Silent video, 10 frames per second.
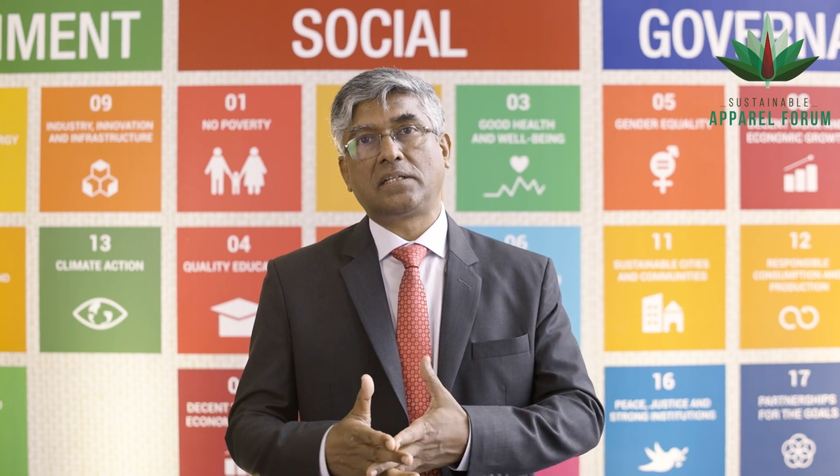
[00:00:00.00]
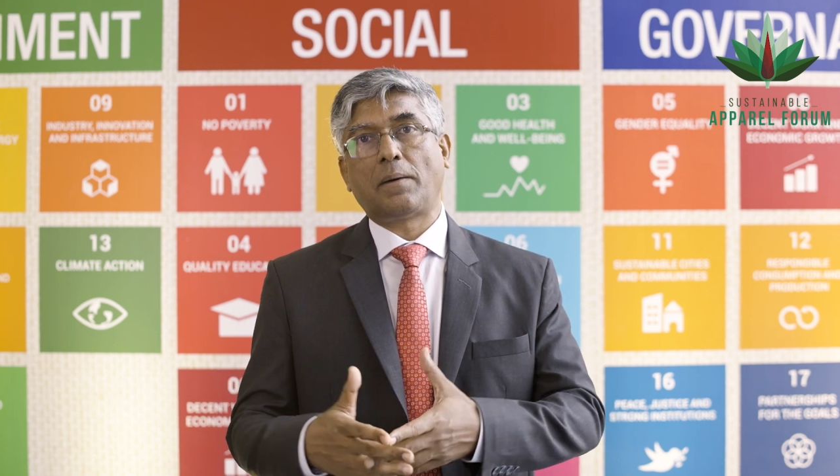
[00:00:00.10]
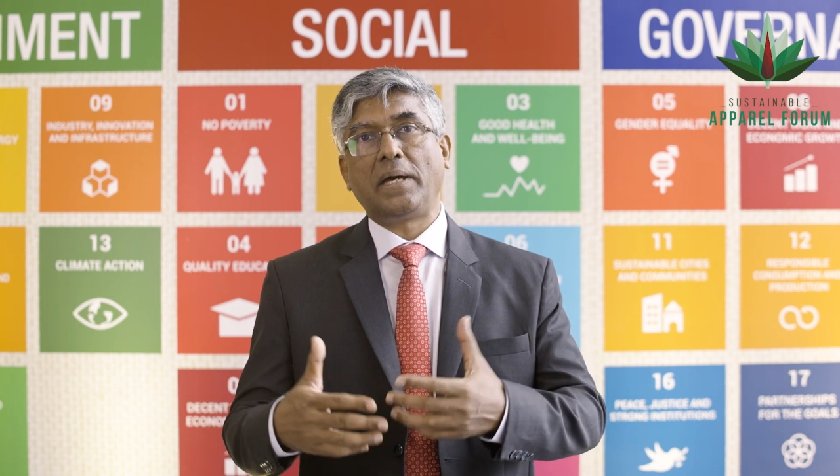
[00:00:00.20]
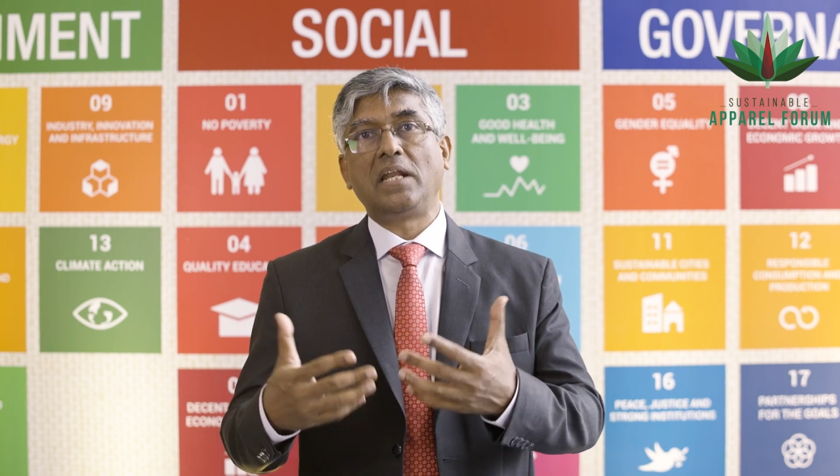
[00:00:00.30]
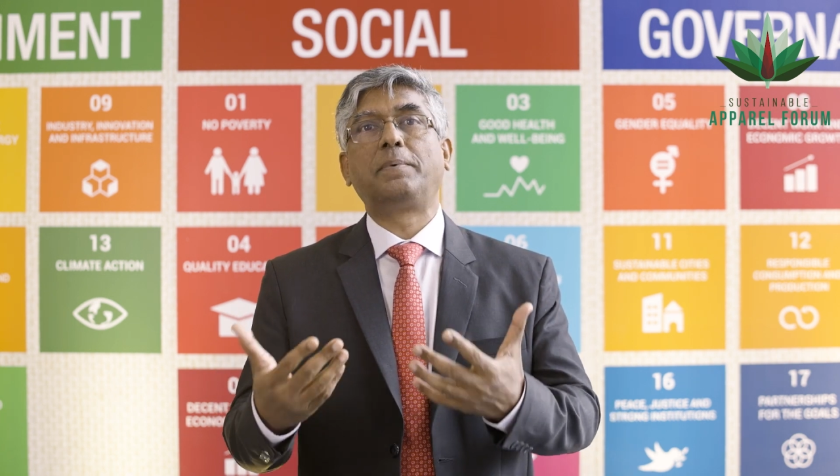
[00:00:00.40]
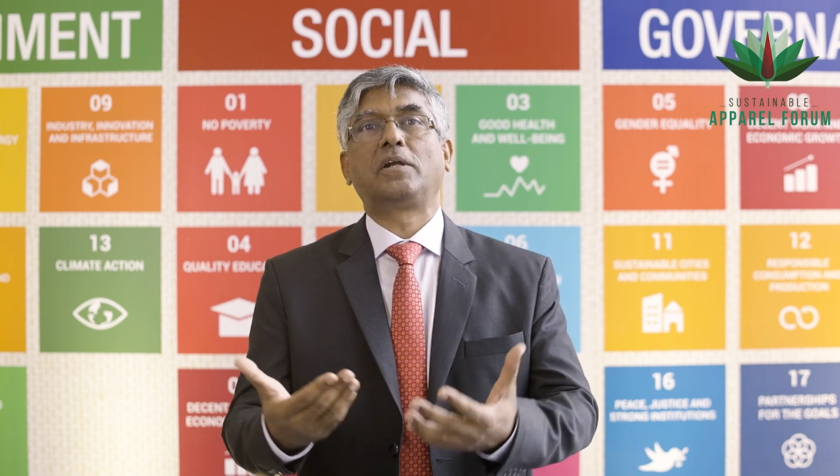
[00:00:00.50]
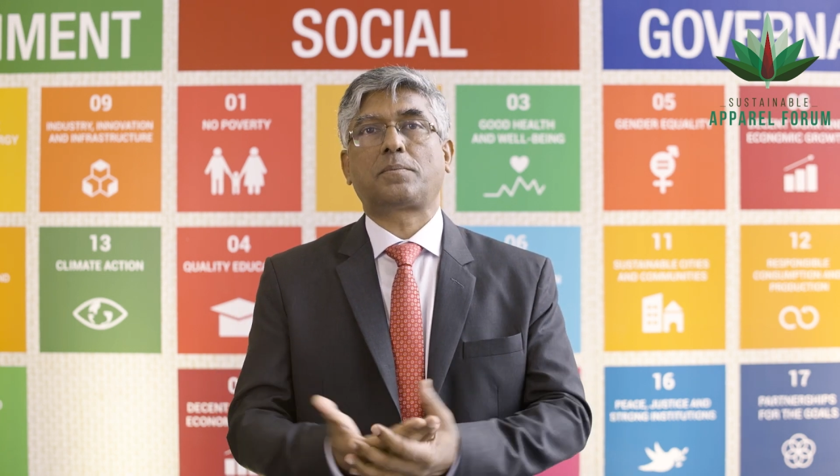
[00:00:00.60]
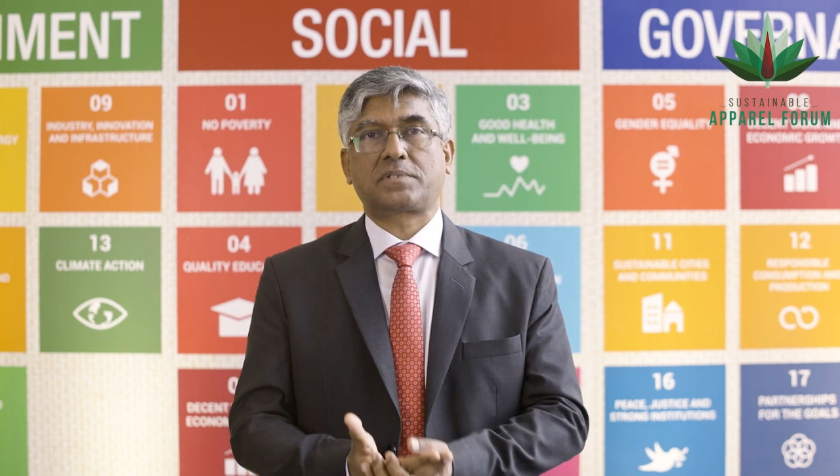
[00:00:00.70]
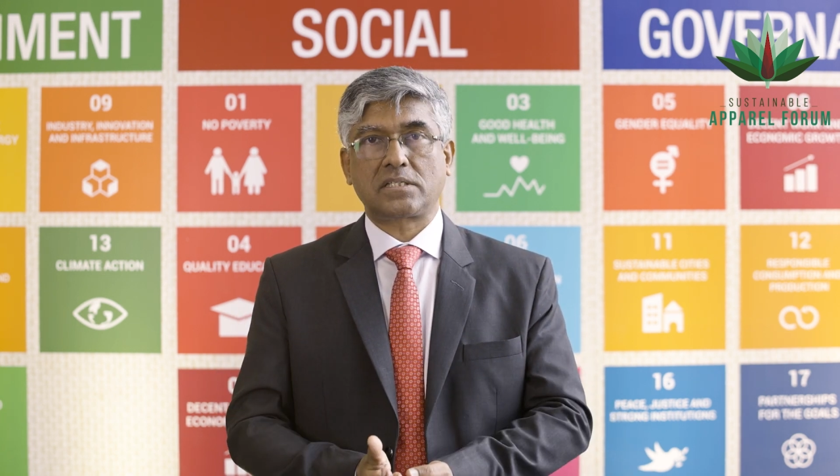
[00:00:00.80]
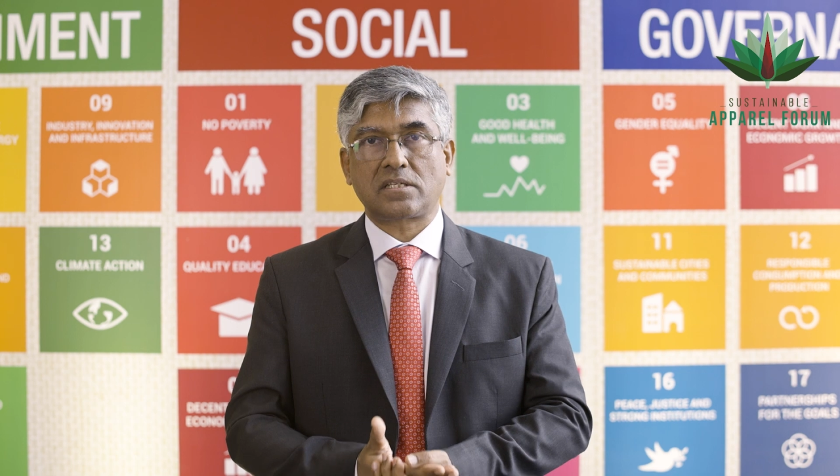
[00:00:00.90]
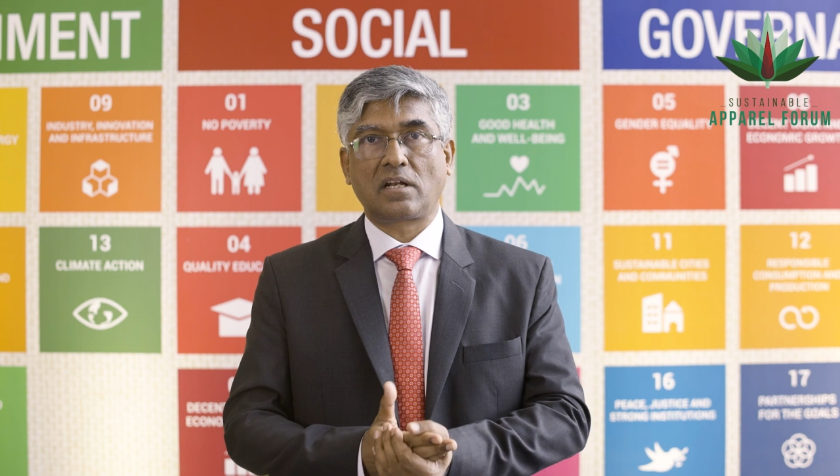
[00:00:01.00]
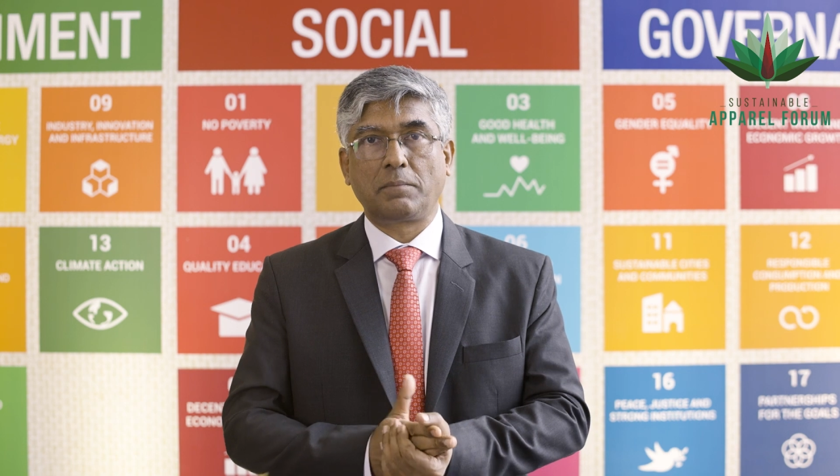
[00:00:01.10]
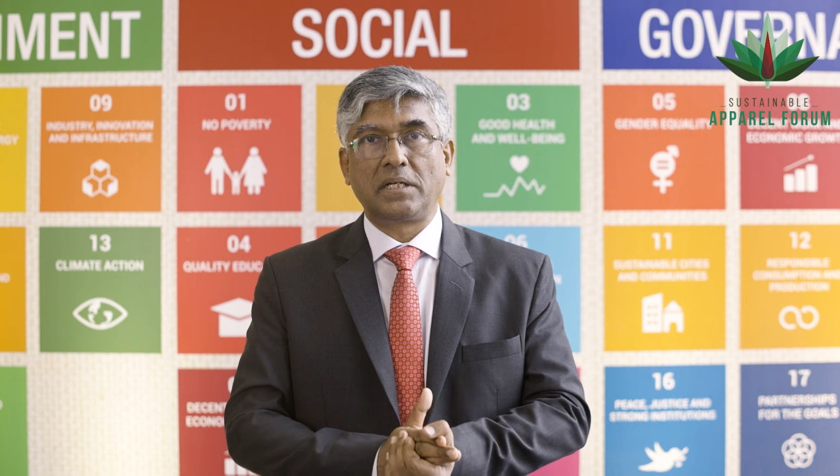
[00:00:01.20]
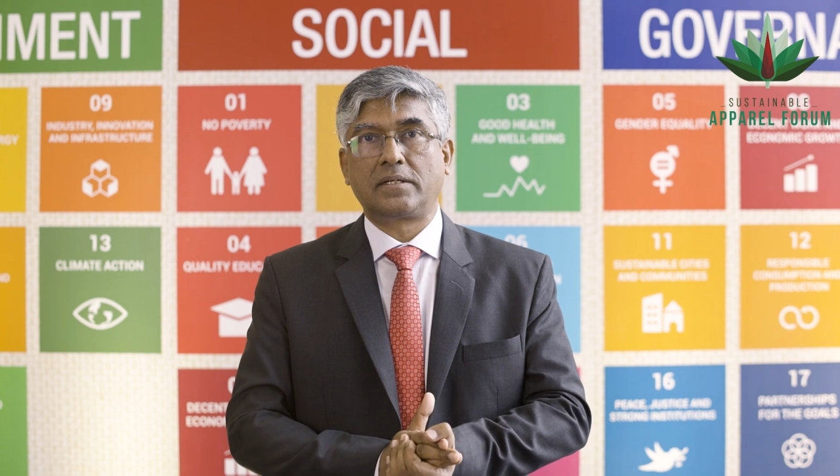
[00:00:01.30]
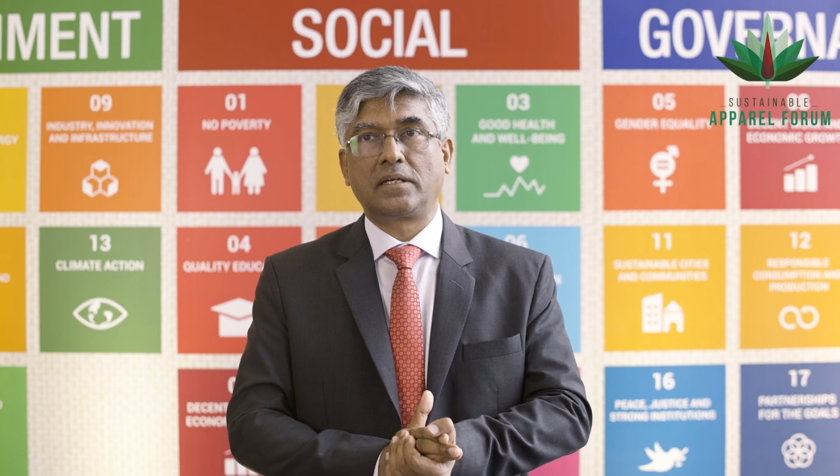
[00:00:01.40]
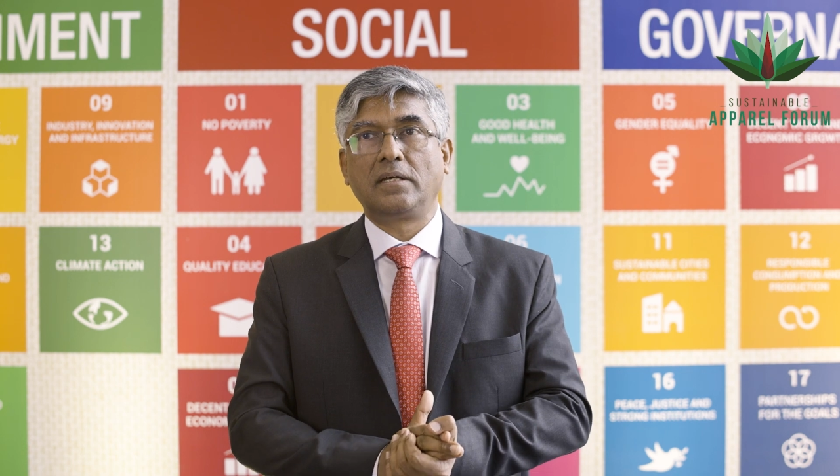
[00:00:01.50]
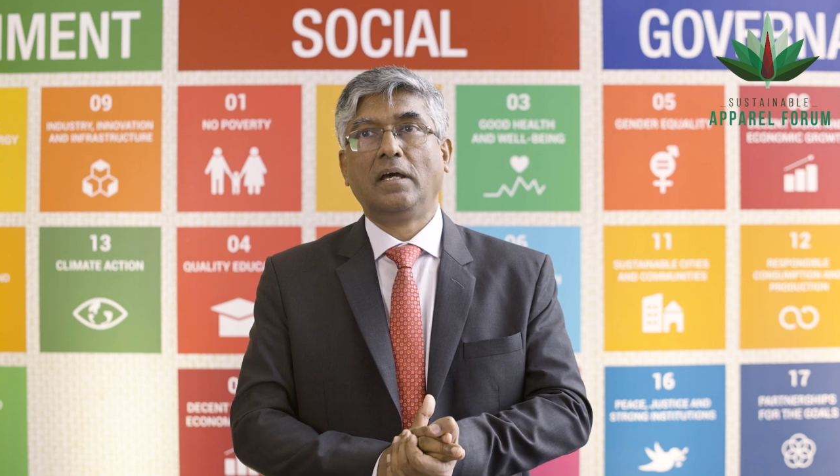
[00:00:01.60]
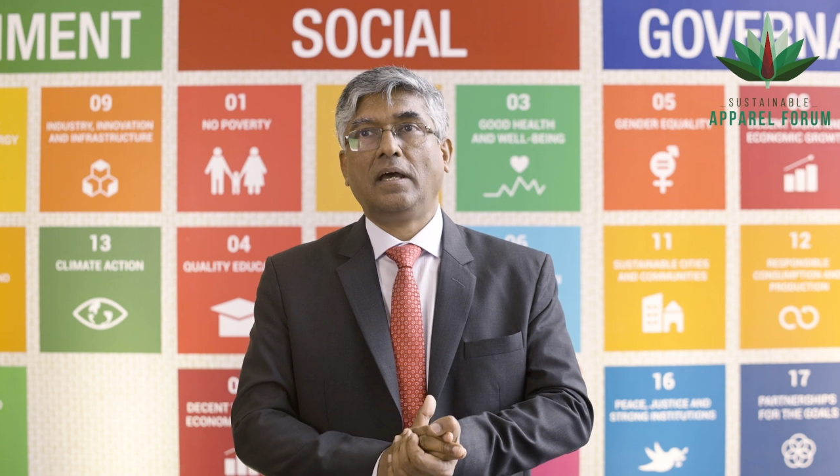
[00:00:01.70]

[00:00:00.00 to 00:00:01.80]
the benefit of sustainability,